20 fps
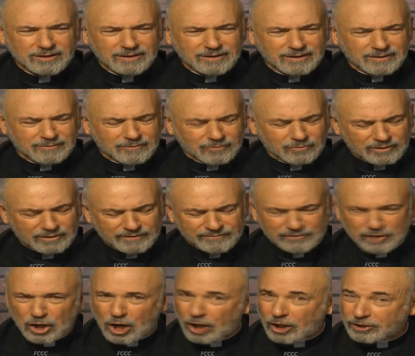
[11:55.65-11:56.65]
You know,
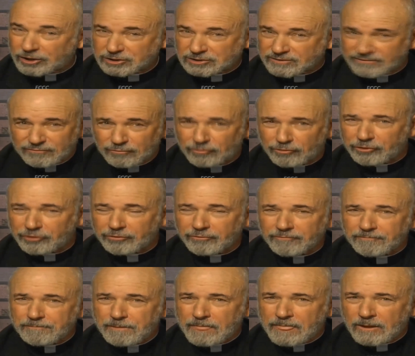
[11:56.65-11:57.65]
if God is for
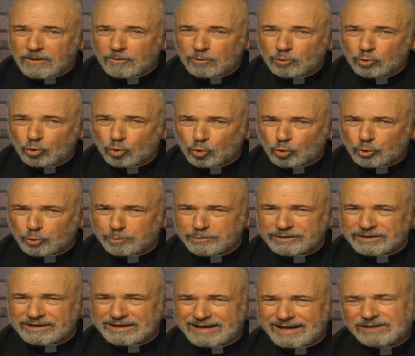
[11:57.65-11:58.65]
you, who can
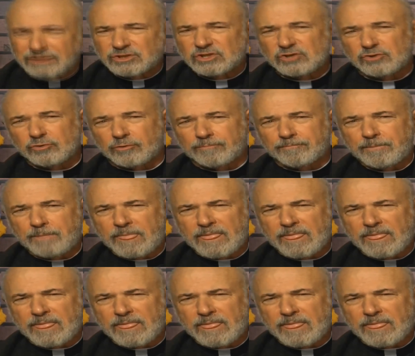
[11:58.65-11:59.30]
be against you?